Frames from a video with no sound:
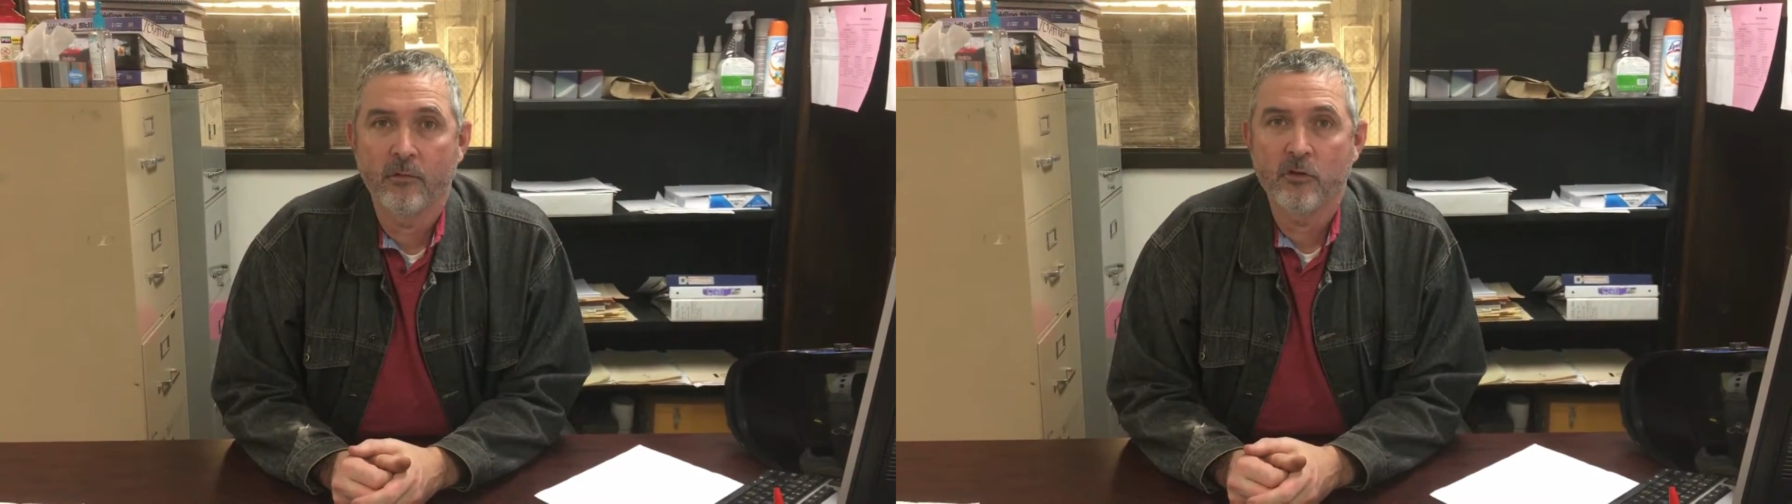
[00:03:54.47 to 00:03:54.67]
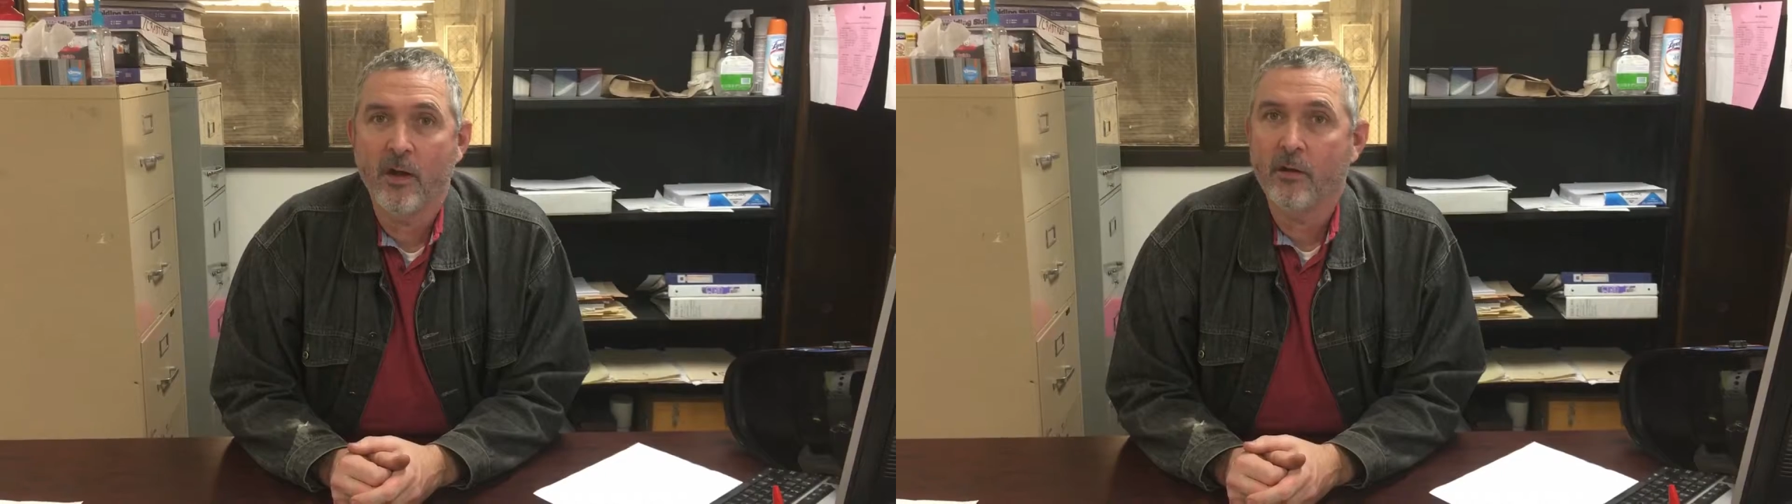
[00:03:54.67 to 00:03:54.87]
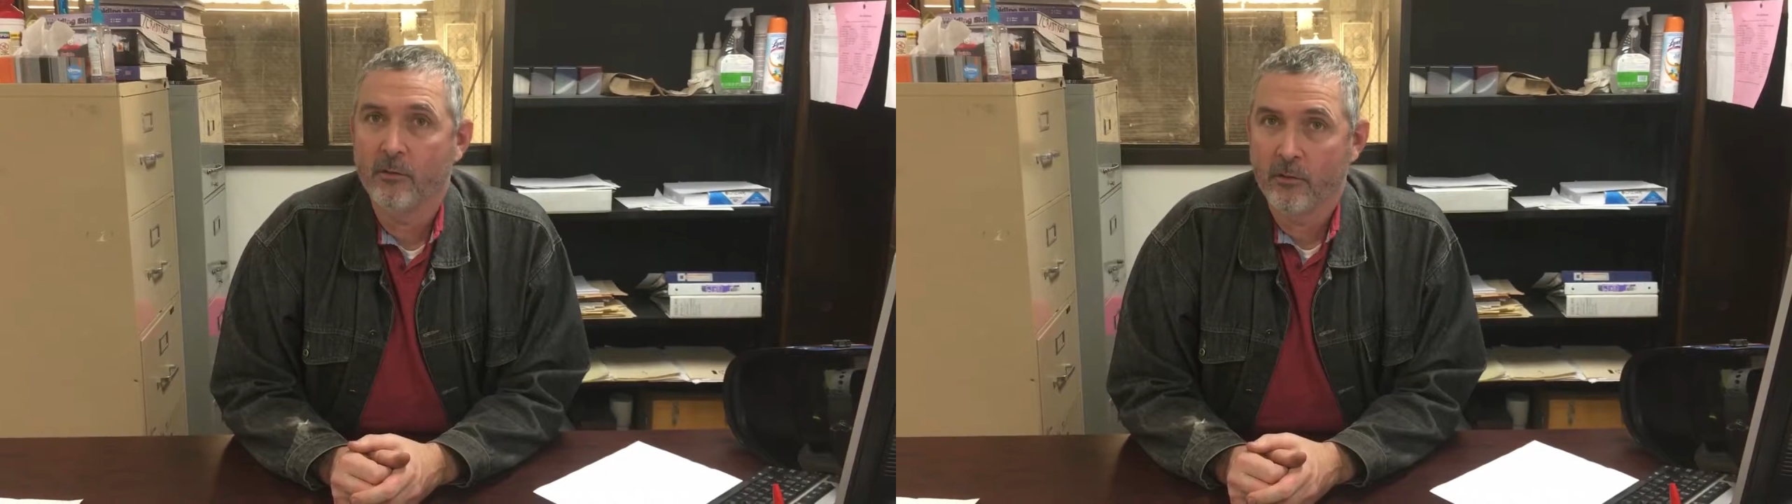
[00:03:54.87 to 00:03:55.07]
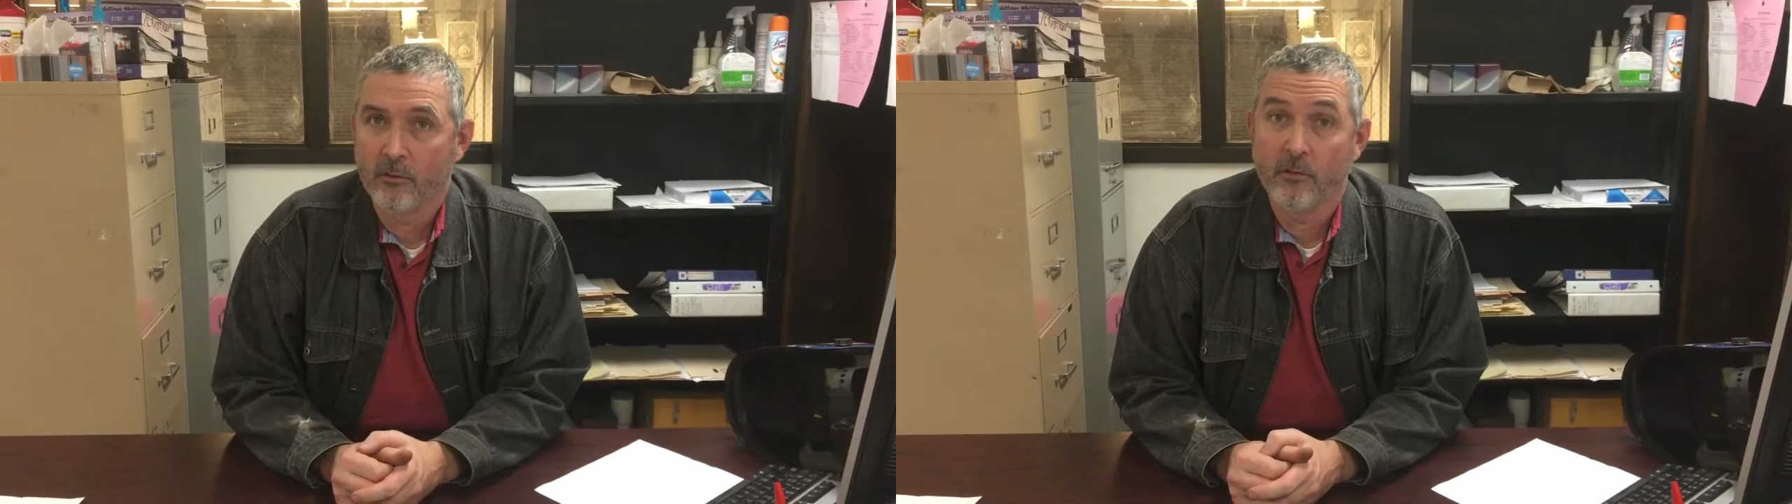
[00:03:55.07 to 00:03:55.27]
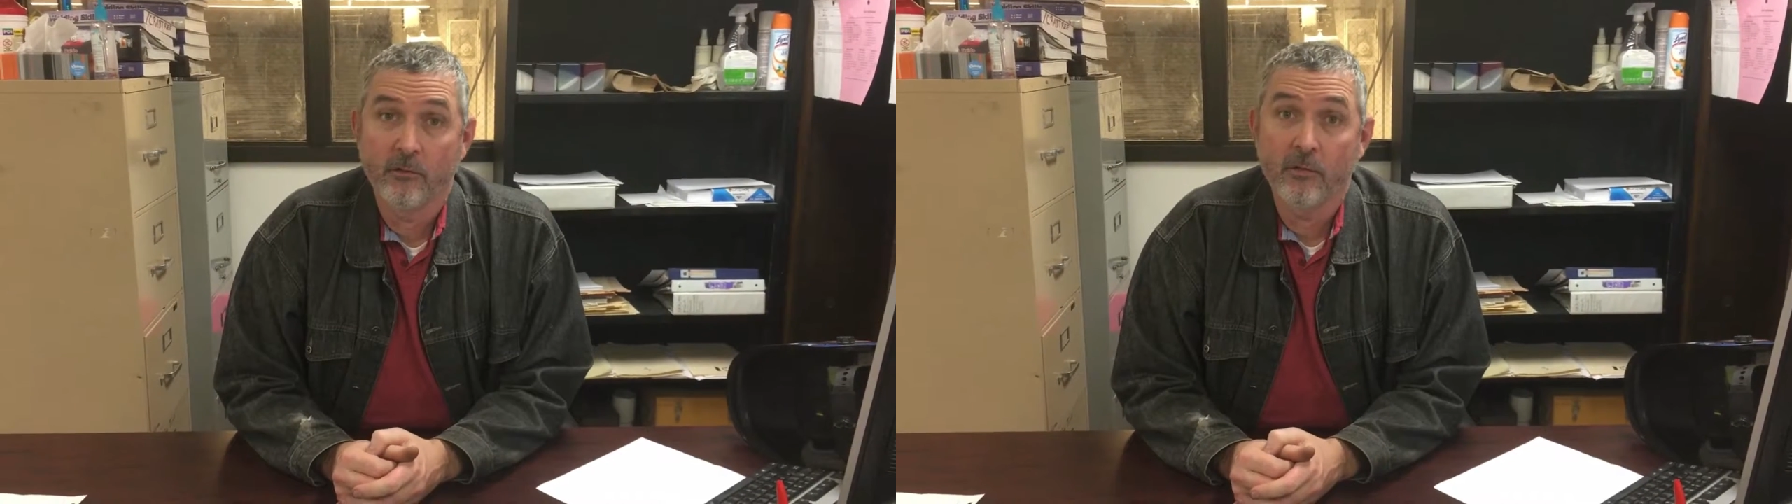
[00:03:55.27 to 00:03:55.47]
to Chattanooga
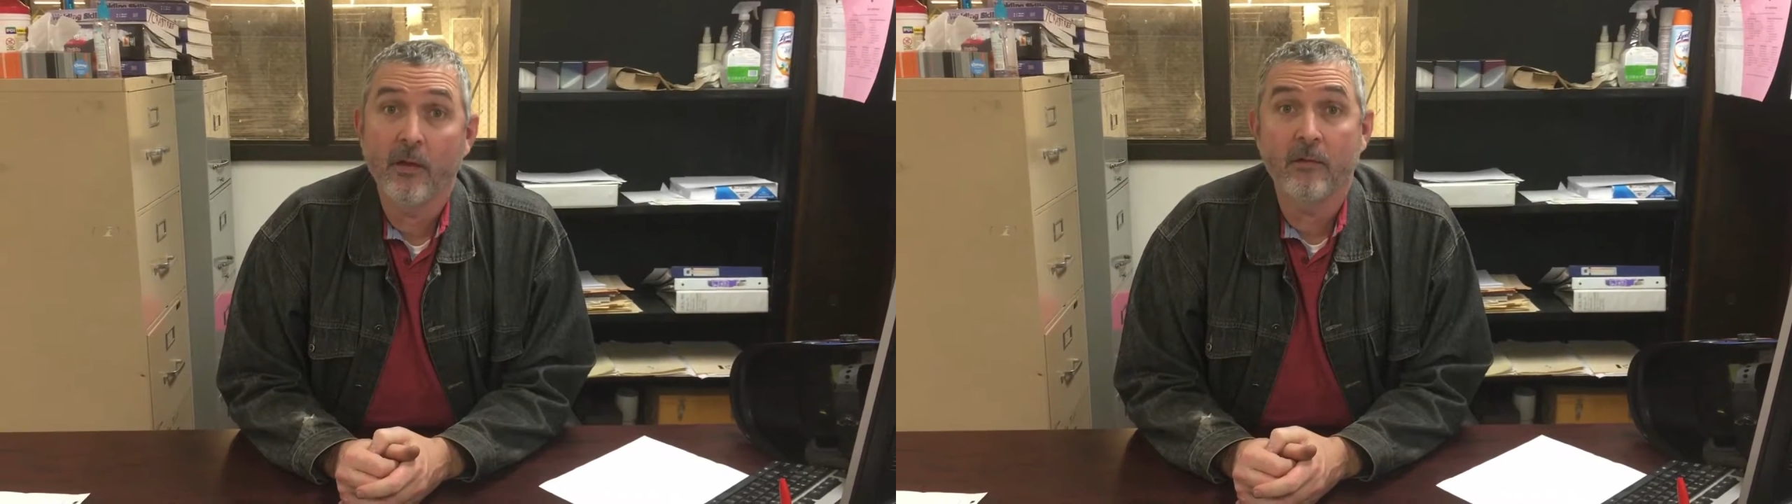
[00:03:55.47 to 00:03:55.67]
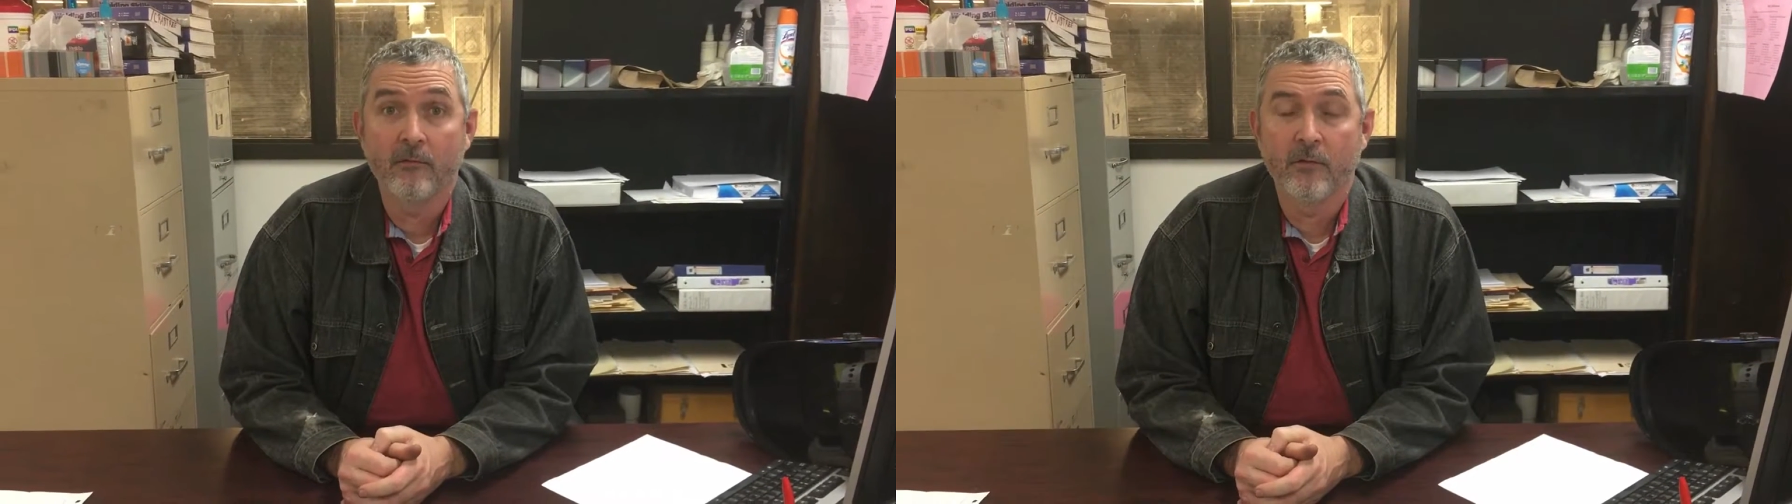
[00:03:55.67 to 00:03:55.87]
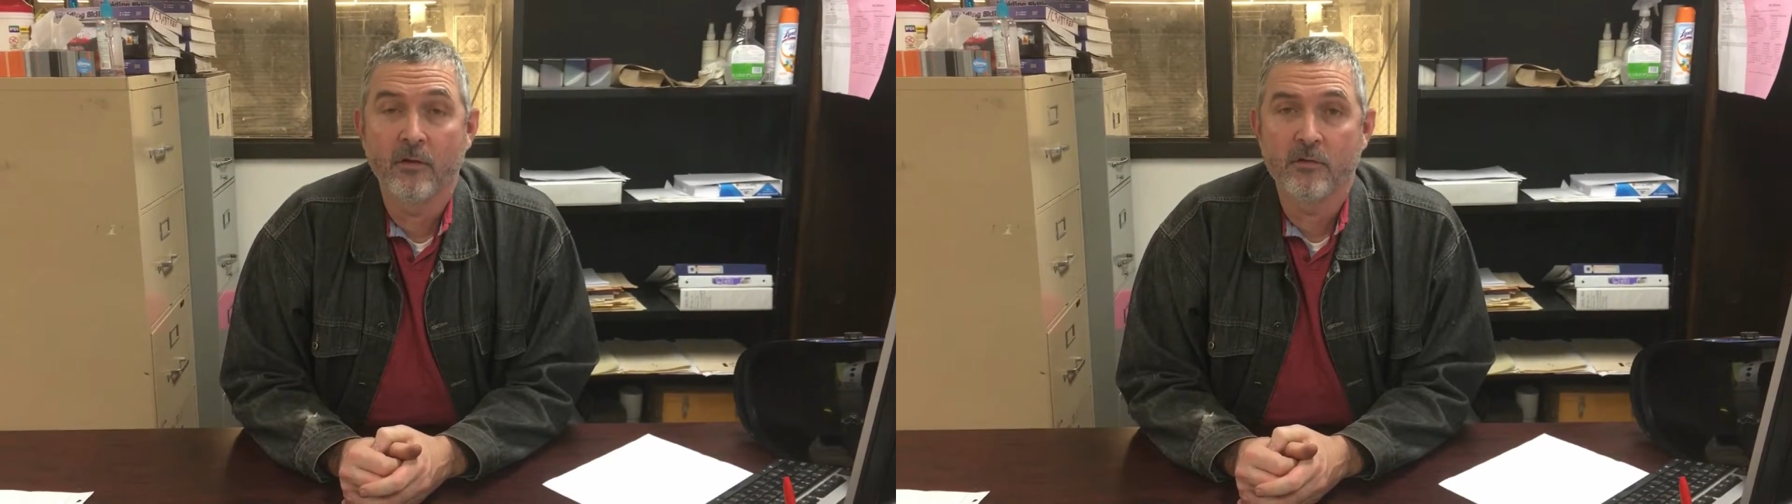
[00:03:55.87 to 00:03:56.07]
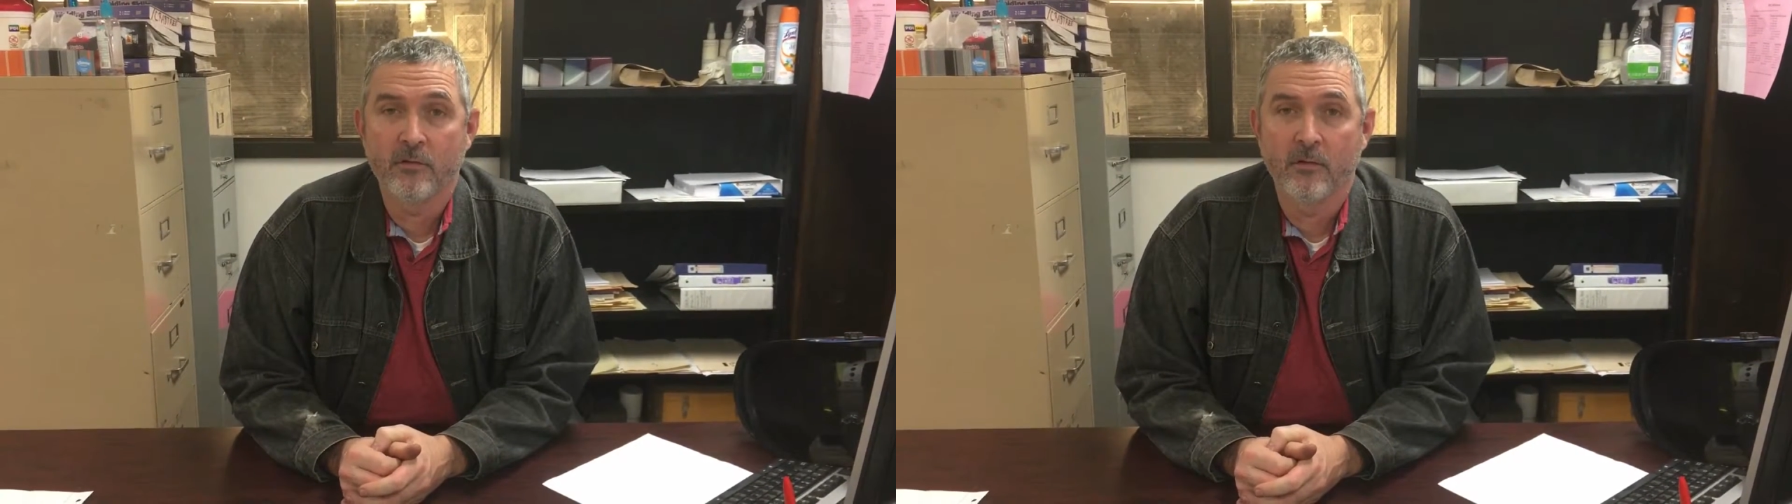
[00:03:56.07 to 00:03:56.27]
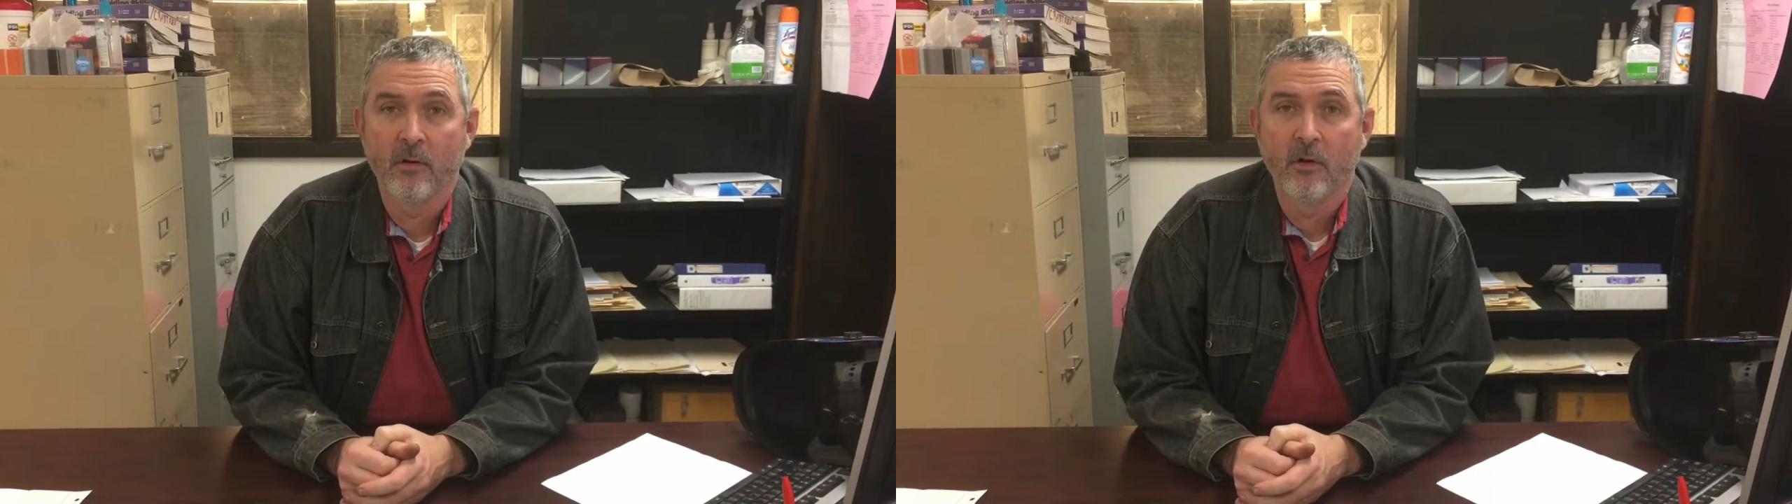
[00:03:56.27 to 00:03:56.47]
to the state
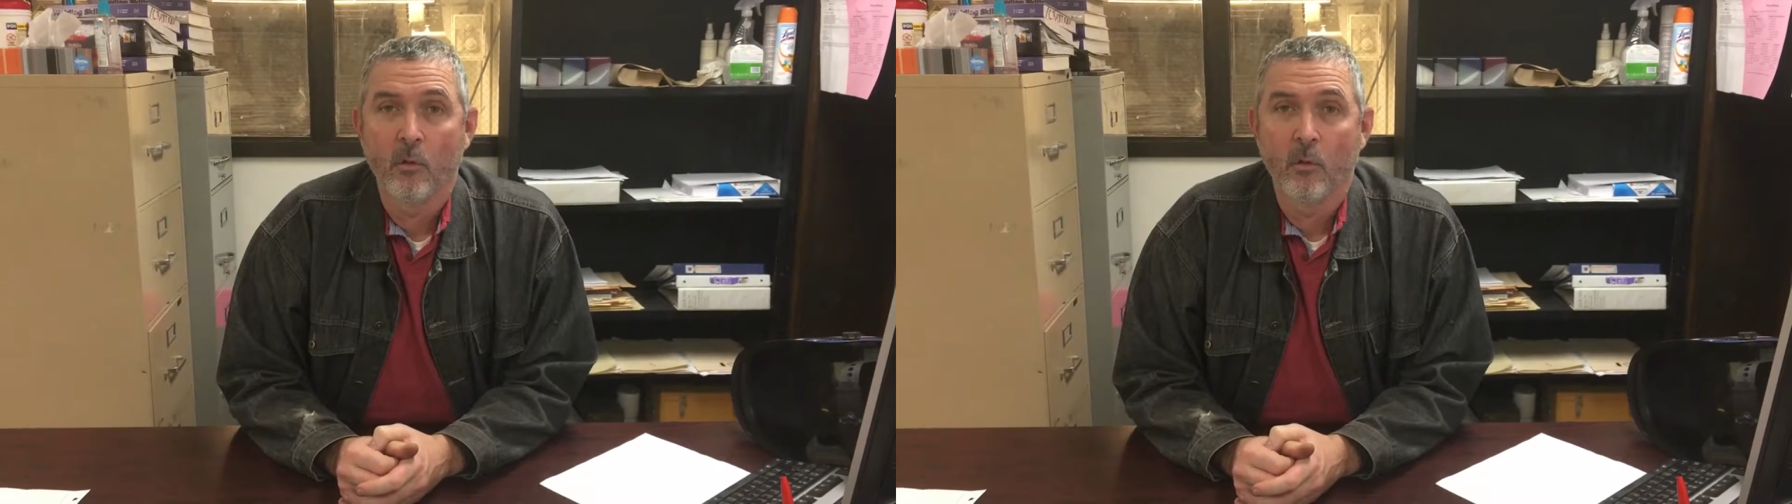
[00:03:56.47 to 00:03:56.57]
convention